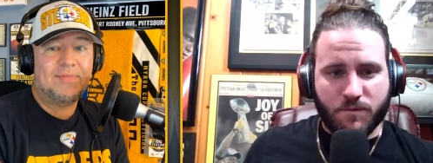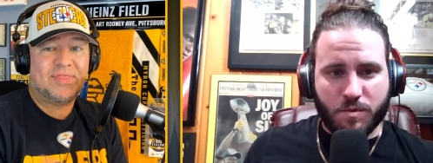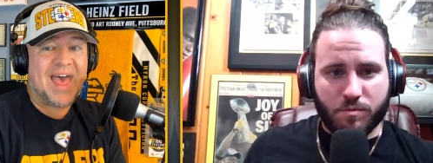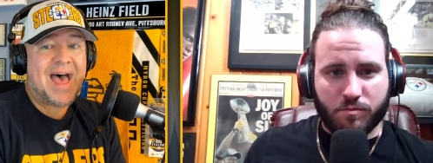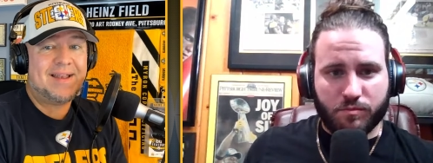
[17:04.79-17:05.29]

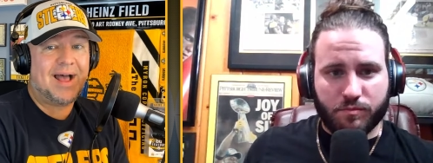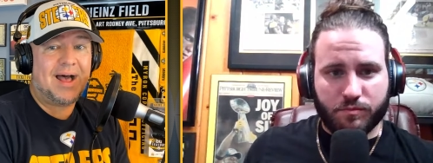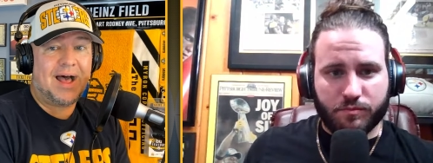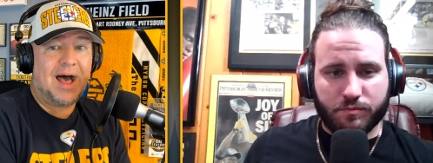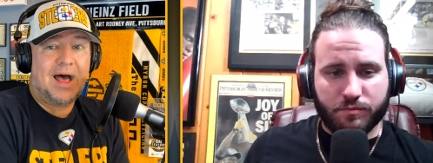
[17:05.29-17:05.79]
Speaker 1: That
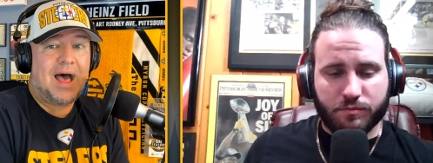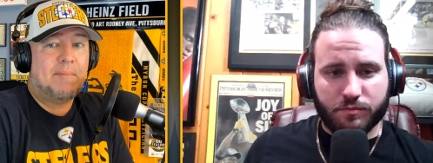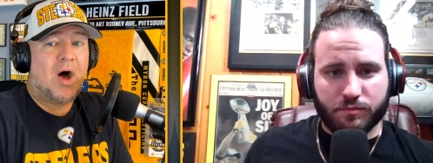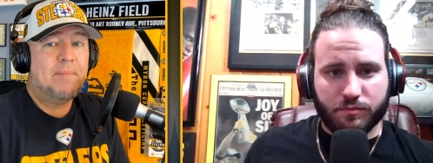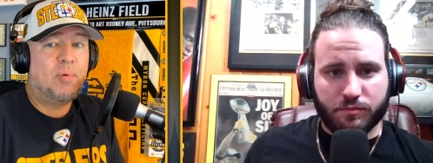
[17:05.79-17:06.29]

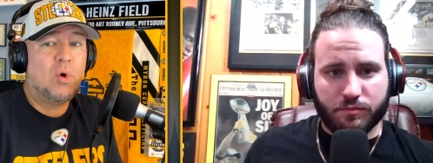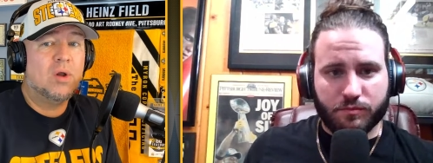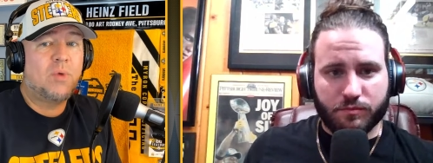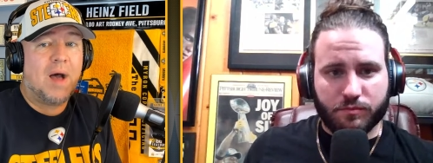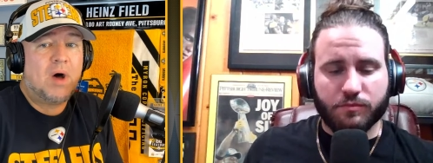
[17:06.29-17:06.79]
I'm on
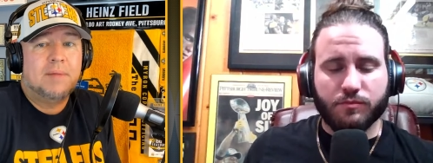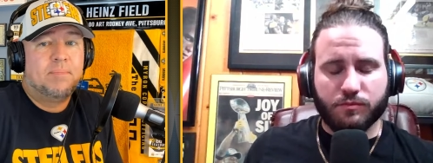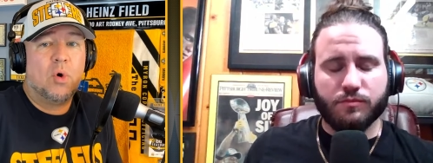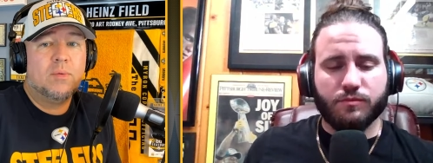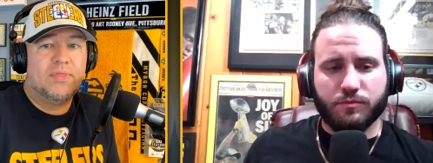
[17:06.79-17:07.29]
board. I'm on
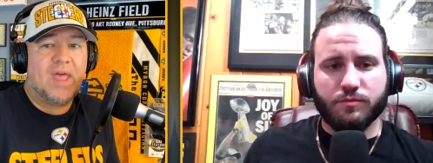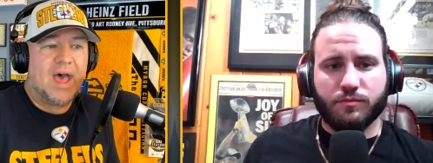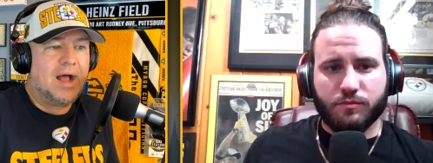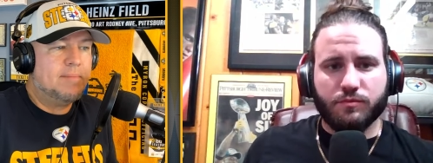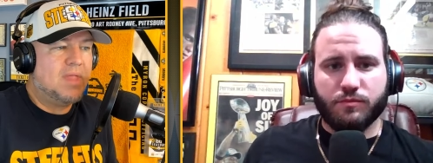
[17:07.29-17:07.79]
board with
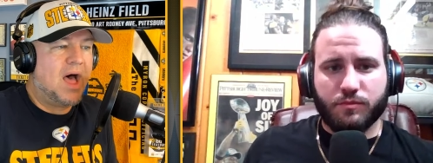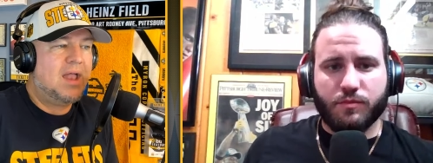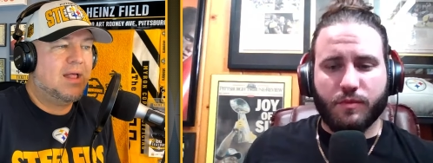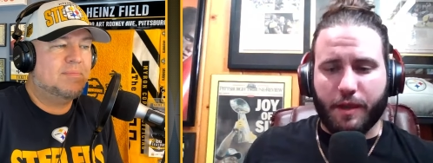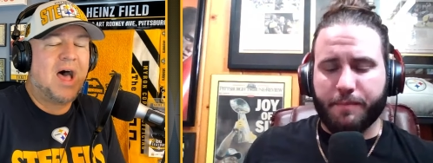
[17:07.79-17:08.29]
that. I'm not.
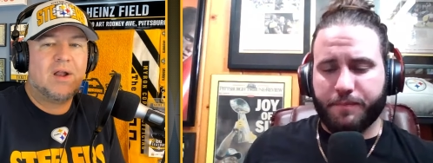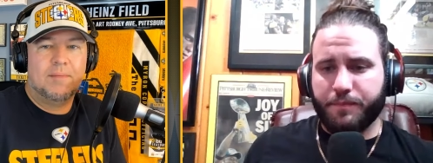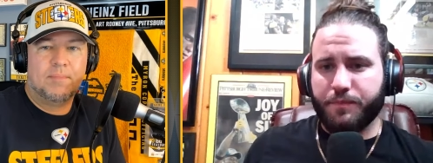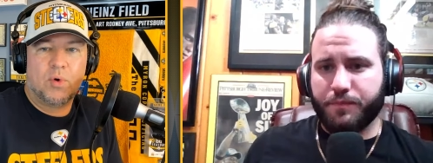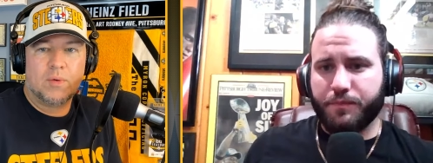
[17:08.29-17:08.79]
I'm not
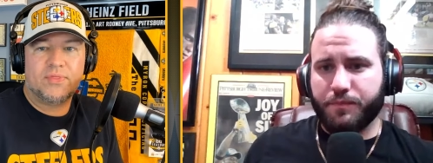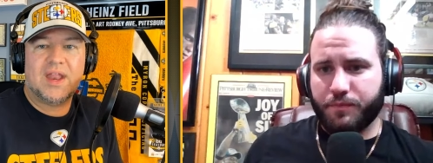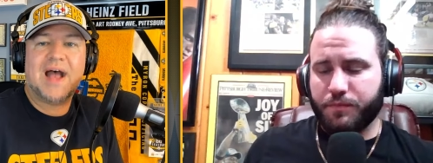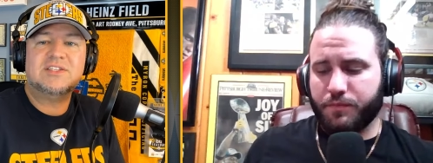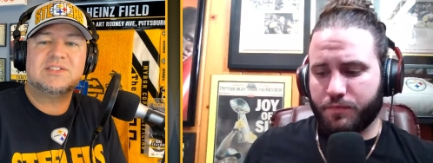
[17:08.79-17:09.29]
on board with
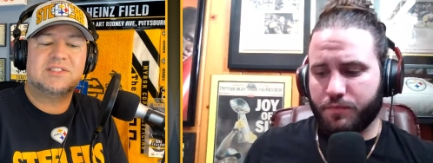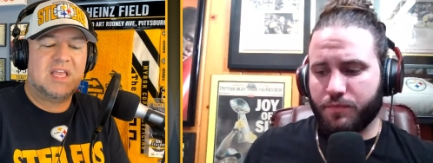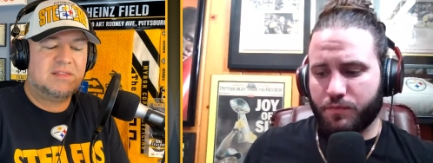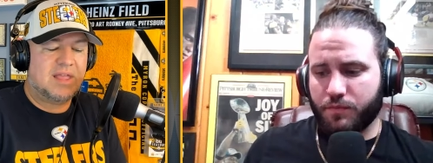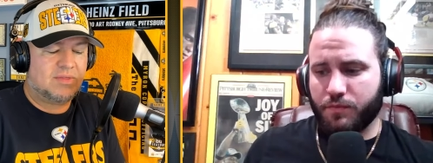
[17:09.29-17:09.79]
it. I just
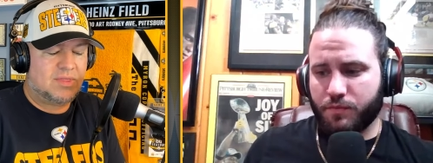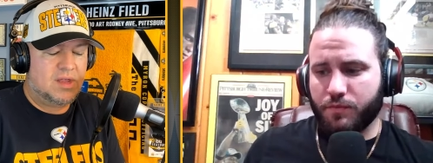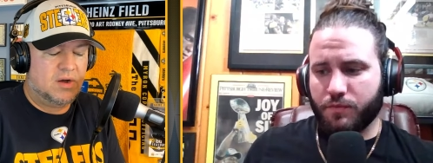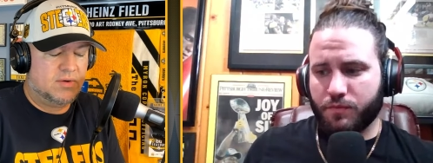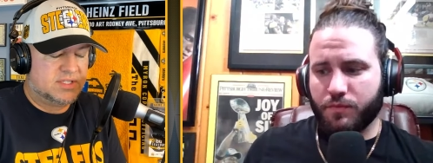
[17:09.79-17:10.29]
think that,
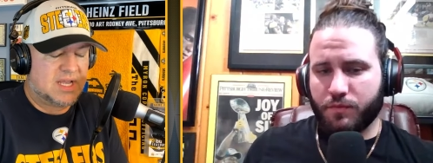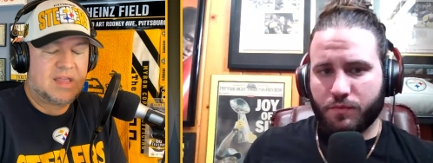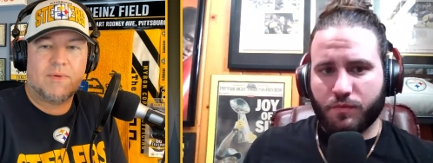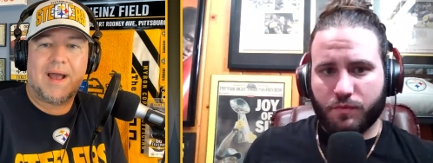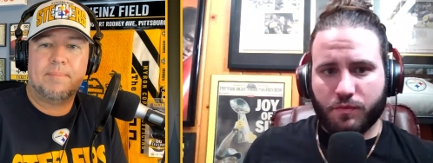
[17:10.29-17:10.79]
you know, a
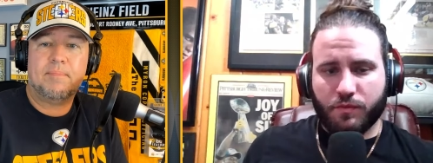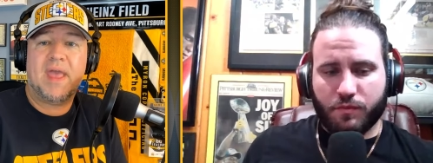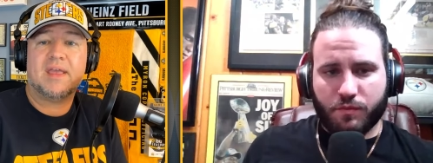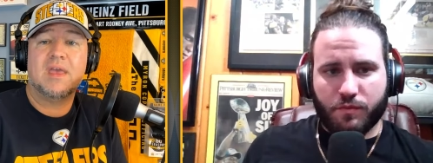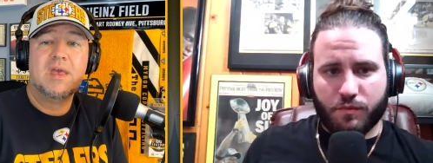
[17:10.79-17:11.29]
second round
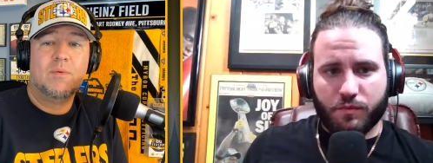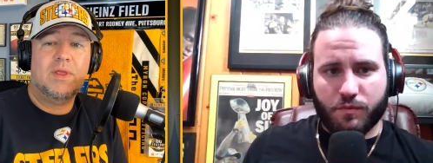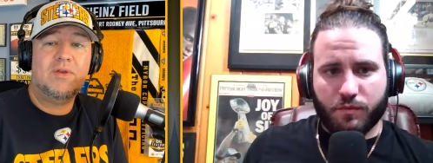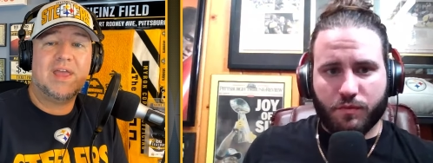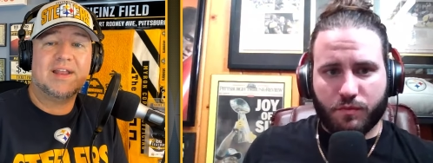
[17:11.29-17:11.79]
pick
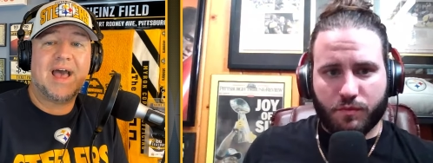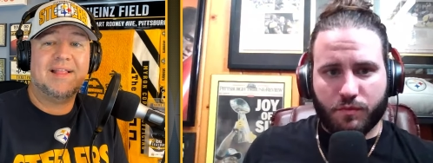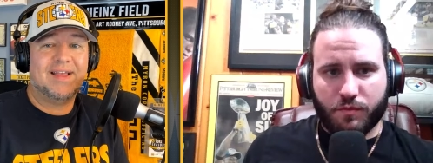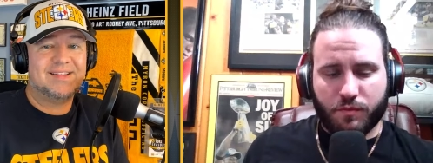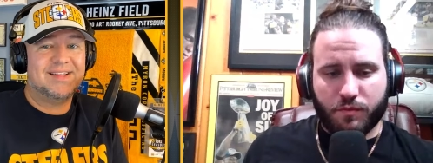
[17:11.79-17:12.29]
when you get a guy
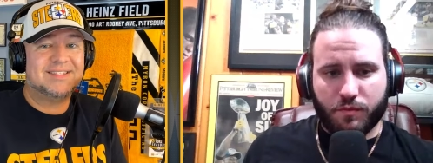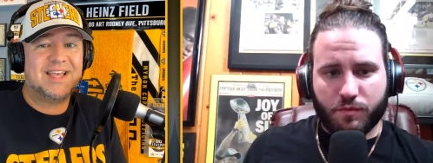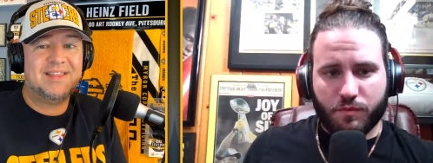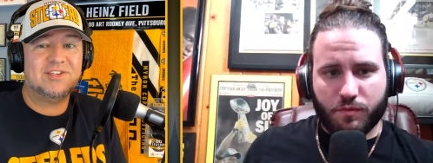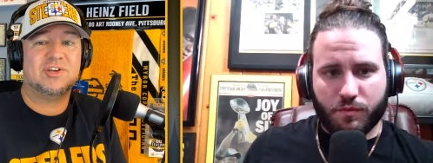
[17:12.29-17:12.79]
like, let's
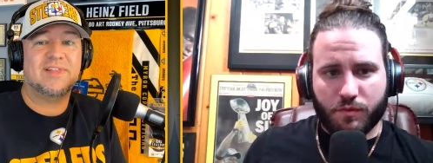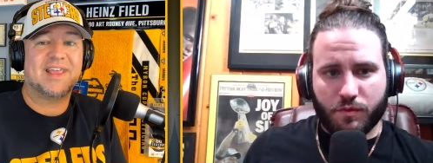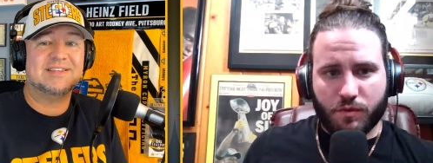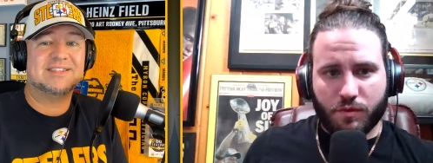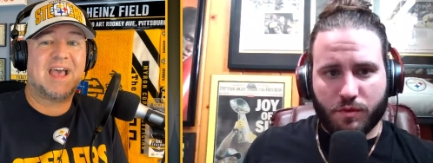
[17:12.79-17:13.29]
say this year,
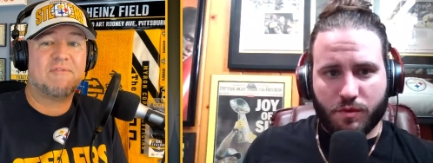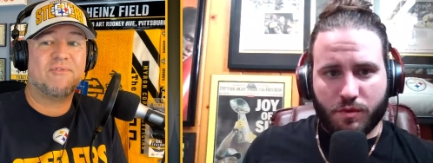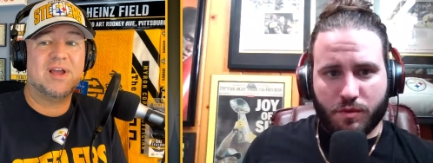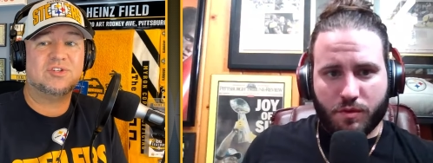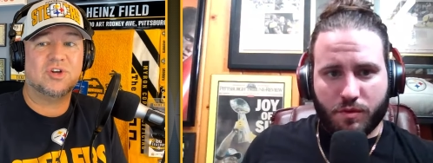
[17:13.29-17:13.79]
like a Zach
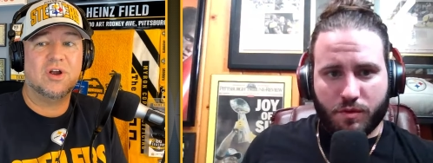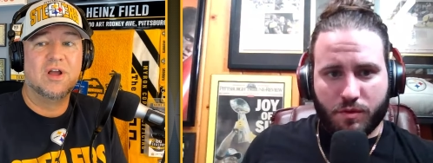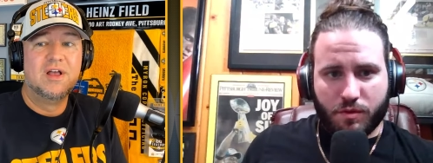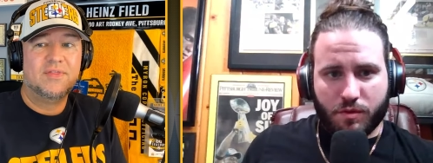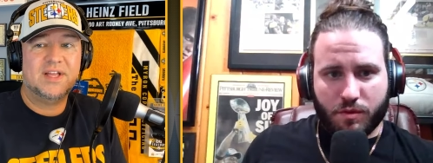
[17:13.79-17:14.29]
Frazier,
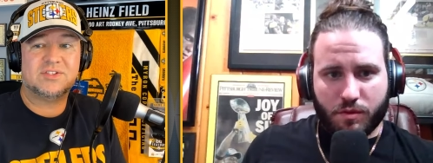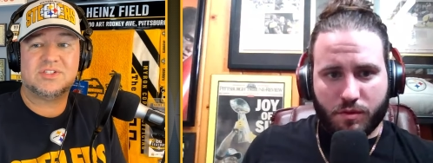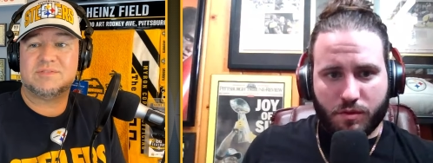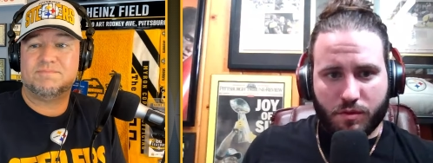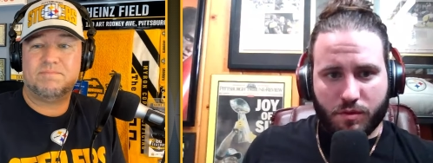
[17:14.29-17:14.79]
that's